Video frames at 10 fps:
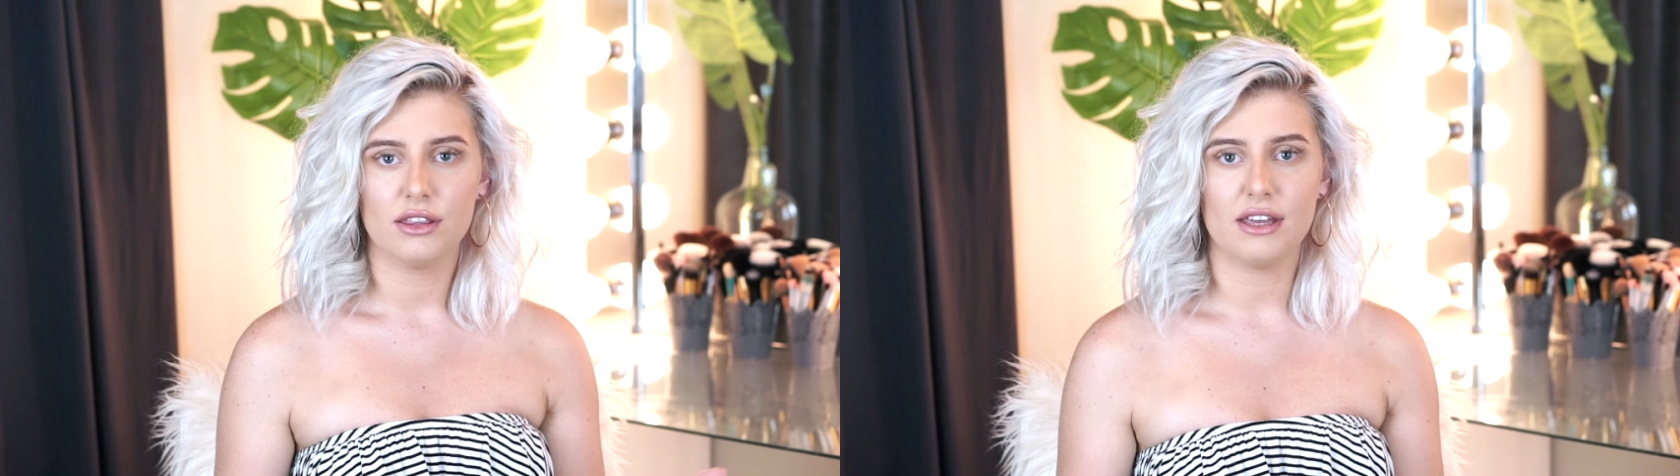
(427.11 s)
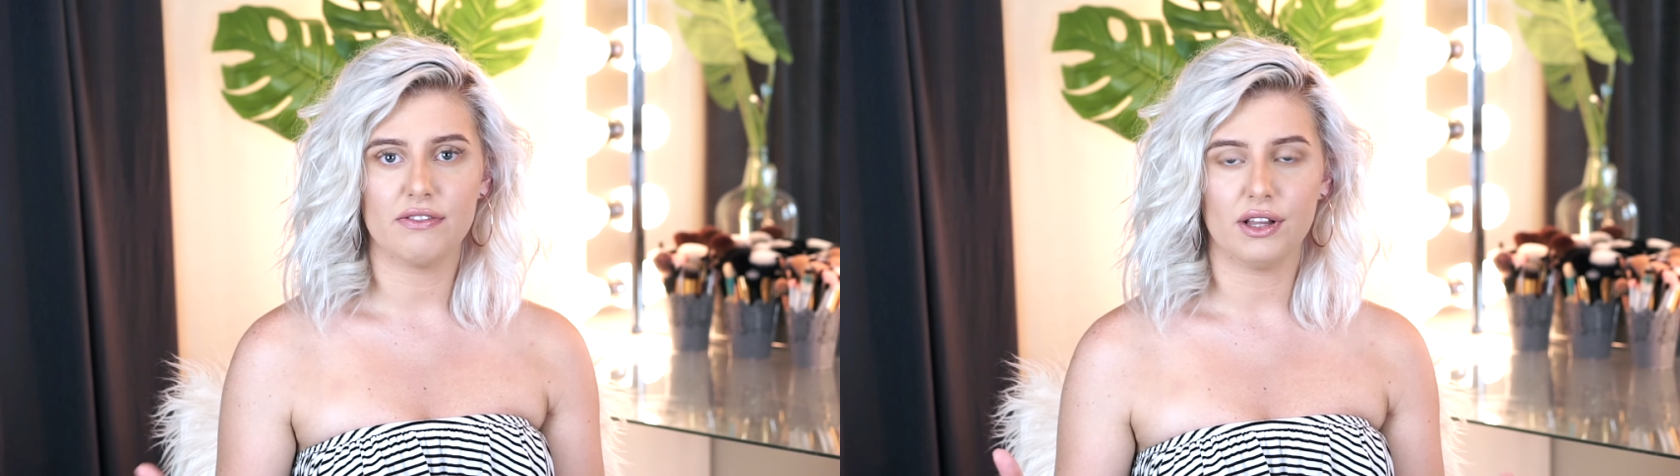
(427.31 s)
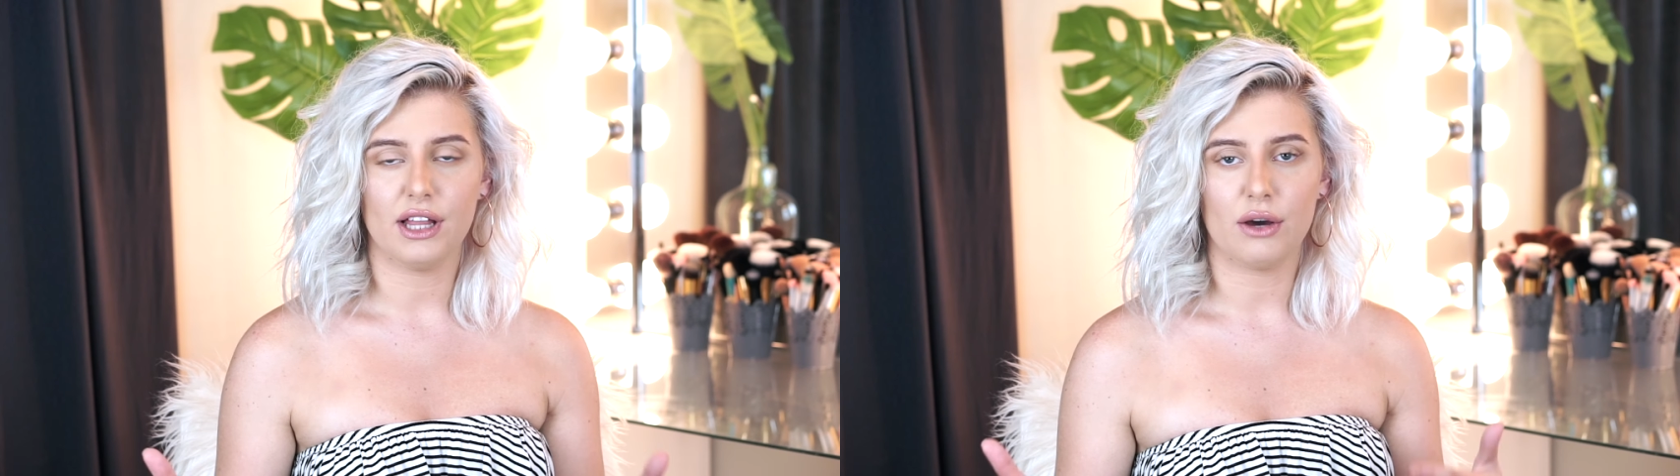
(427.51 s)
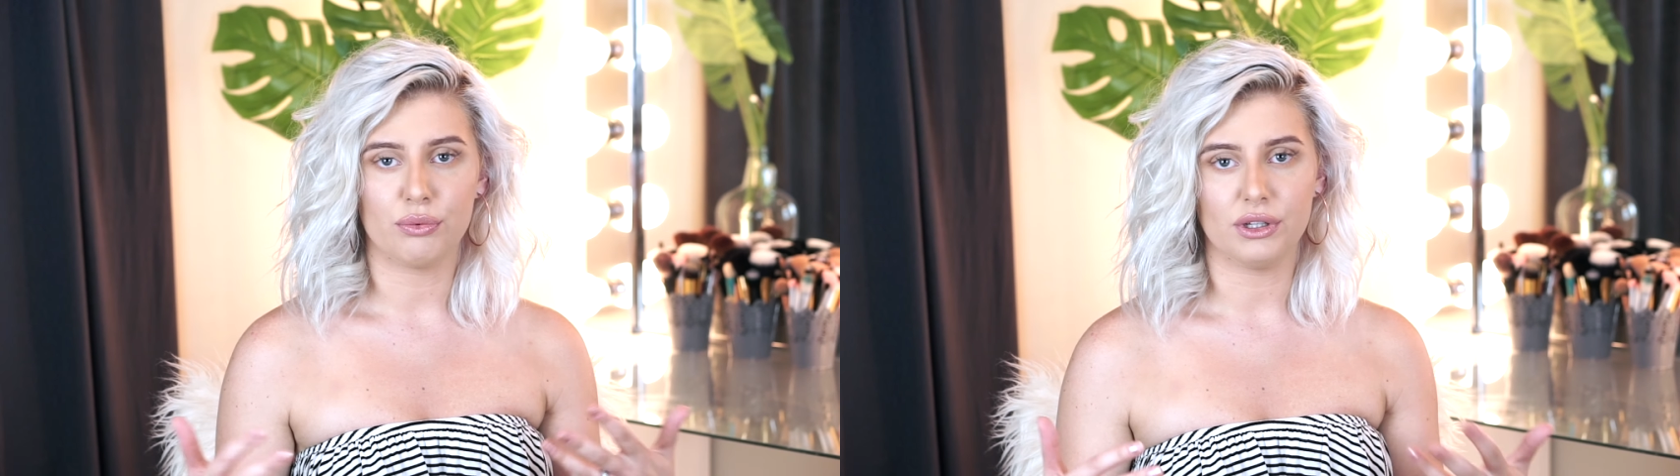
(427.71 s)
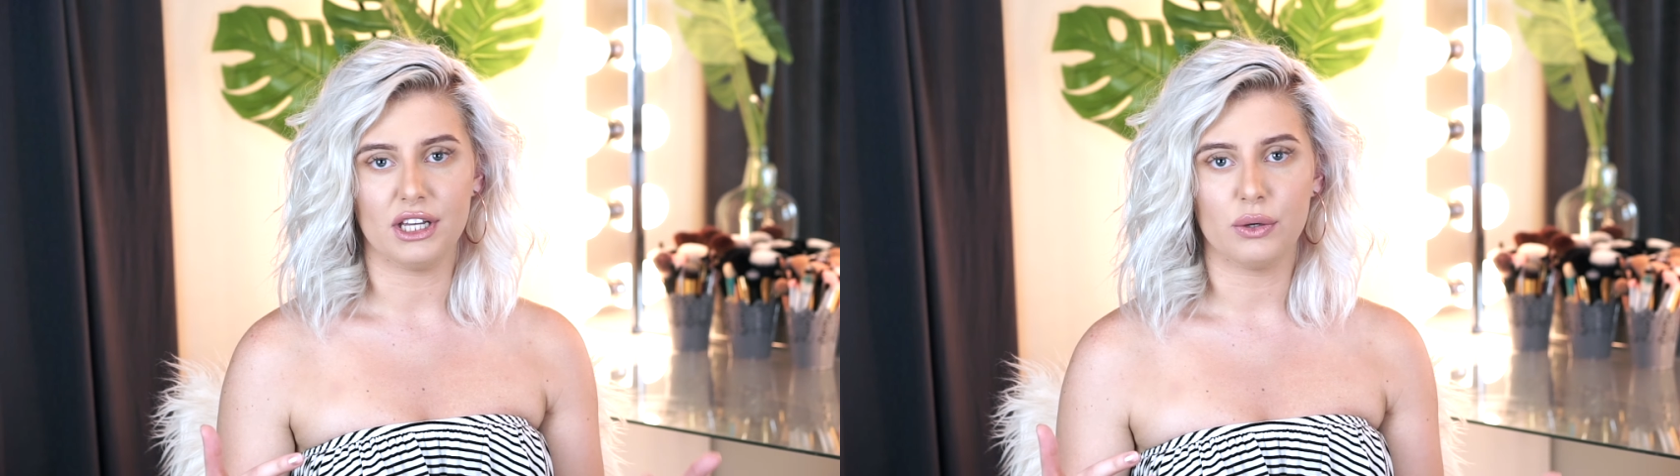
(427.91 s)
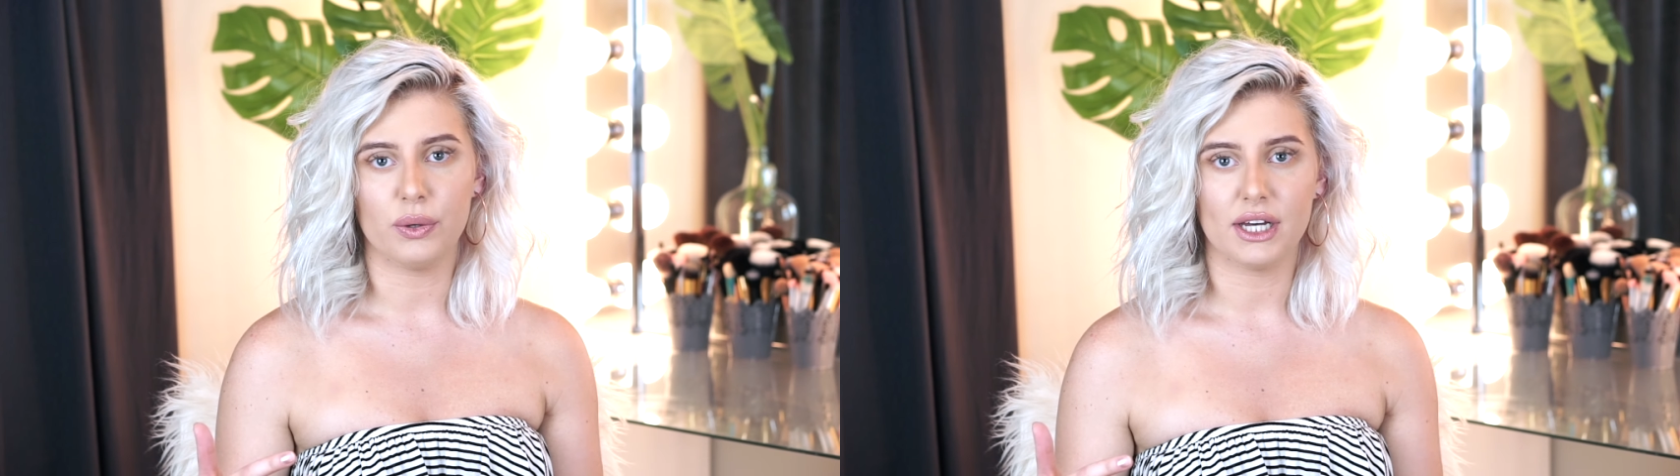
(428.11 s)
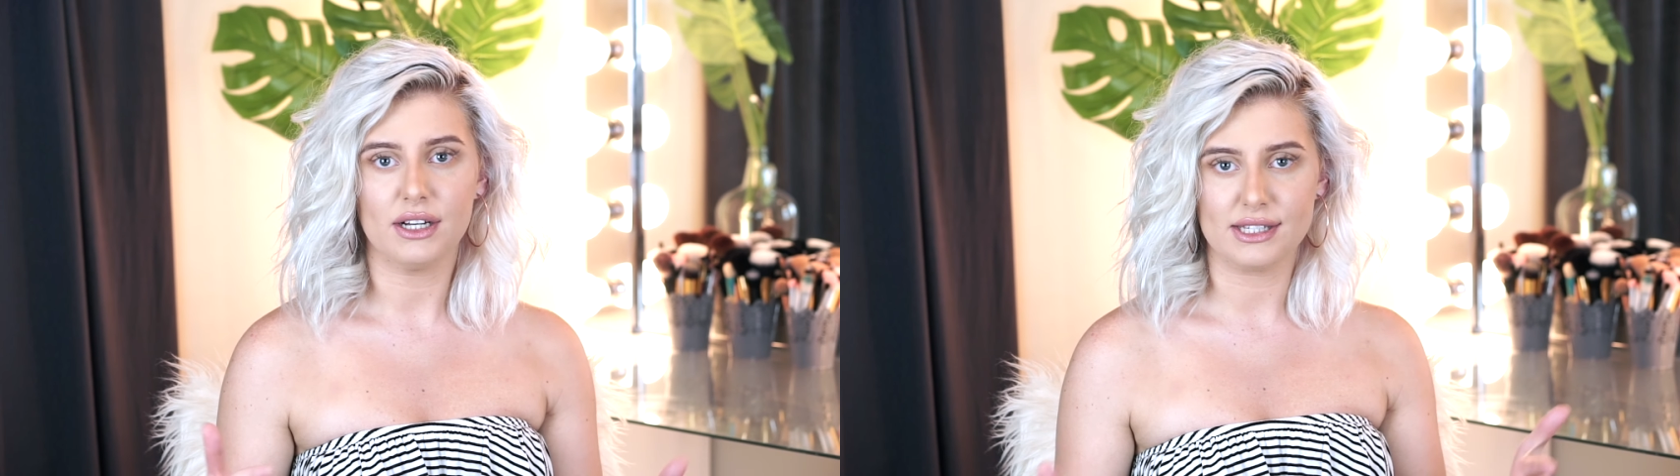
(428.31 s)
they fell out really quick.